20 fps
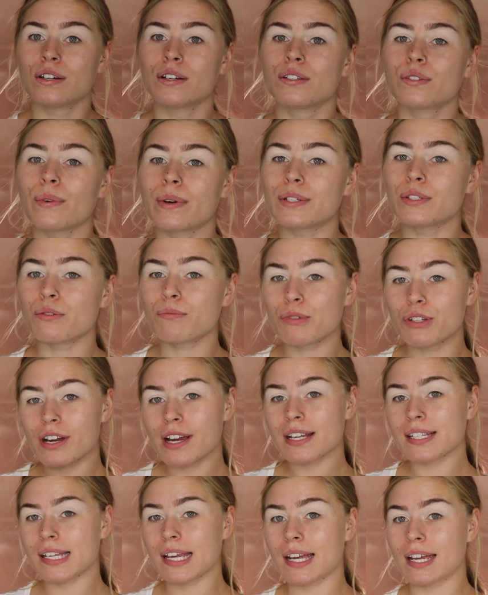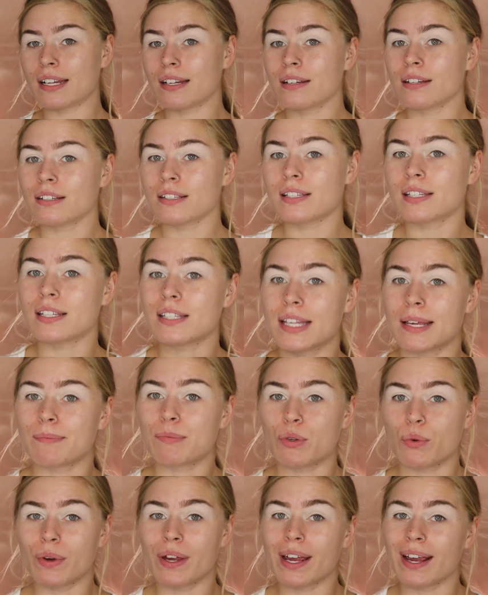So I zoomed you guys in since I'm
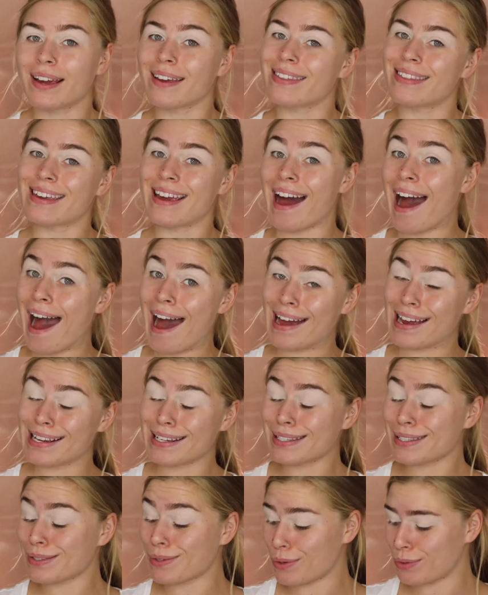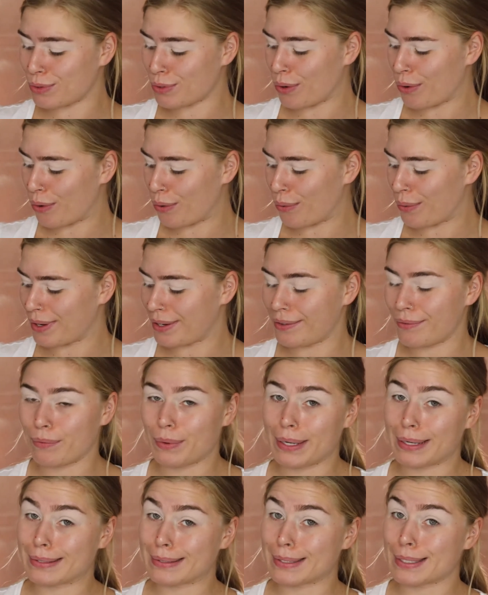doing the eyes so
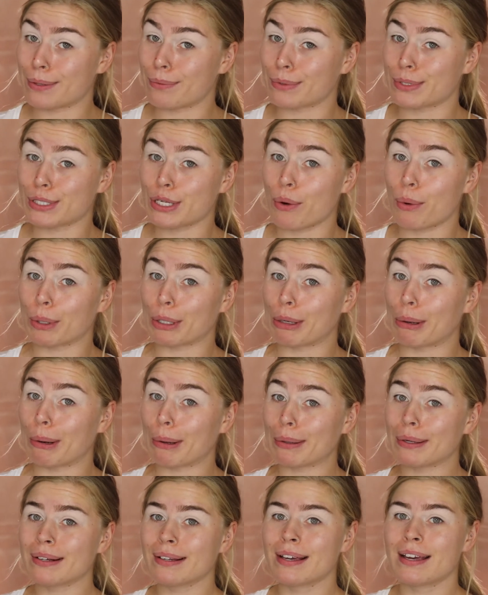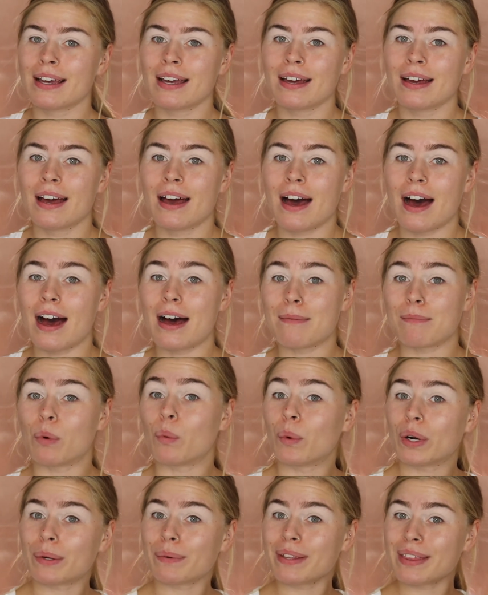we can see what's going on.
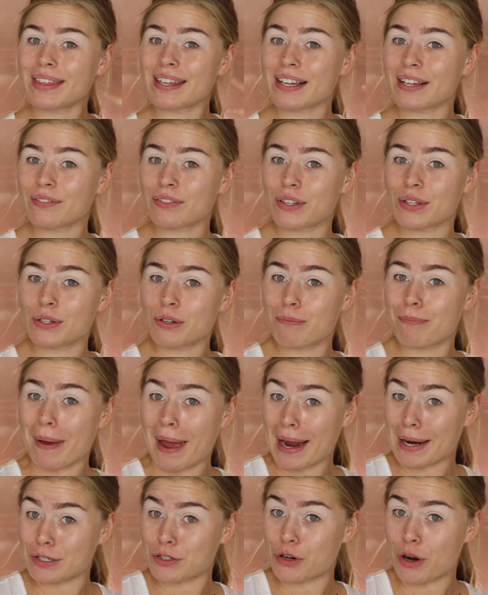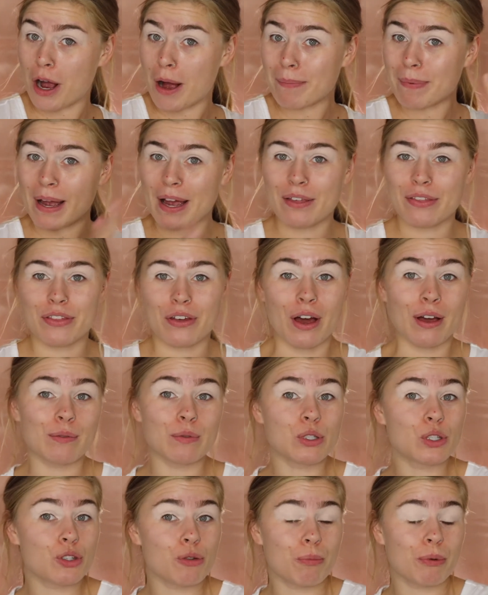What do we think of the new backdrop? I thought it
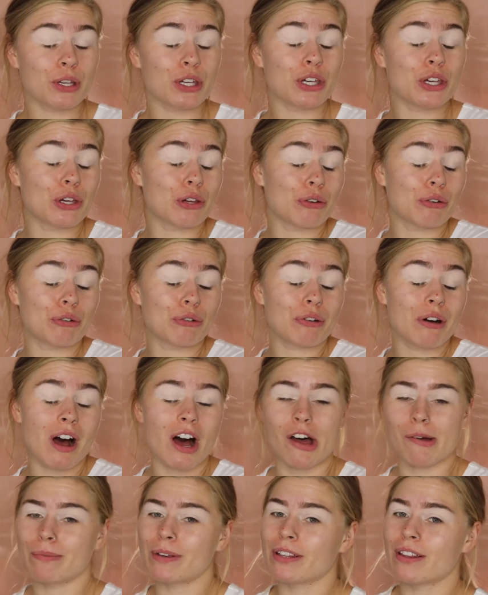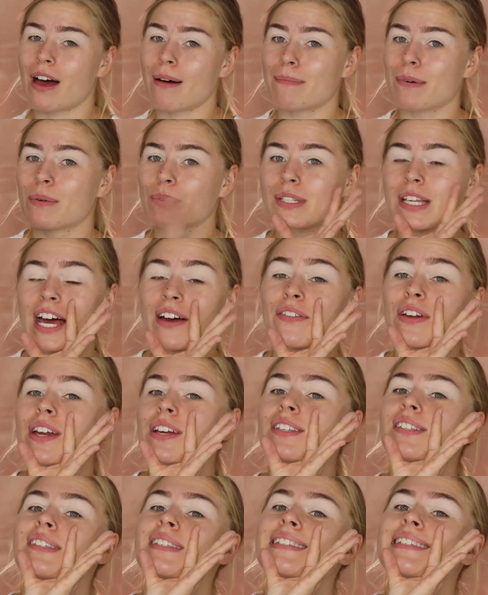was super cute. Hobby Lobby was having
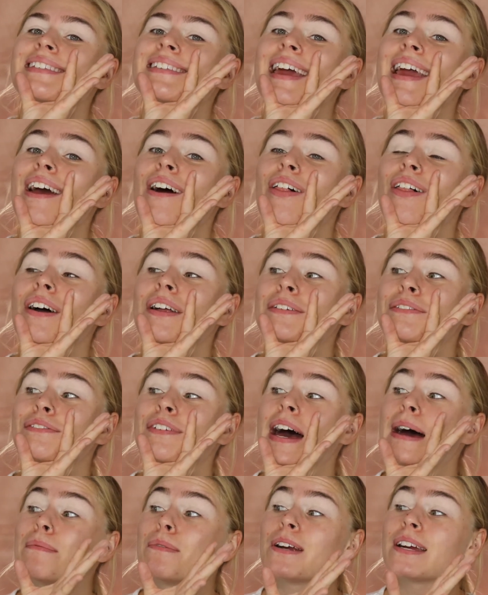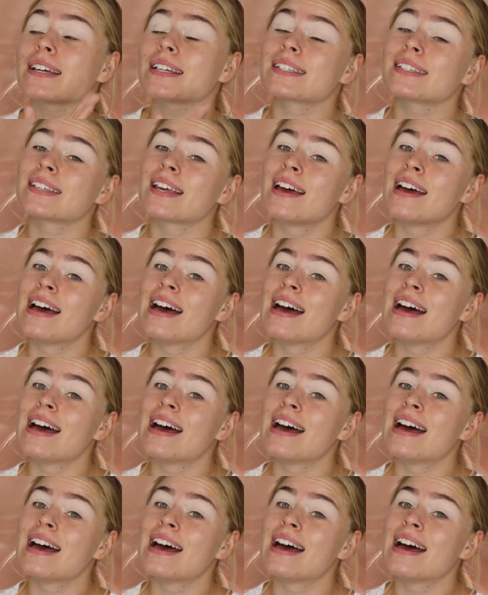a sale on fabrics.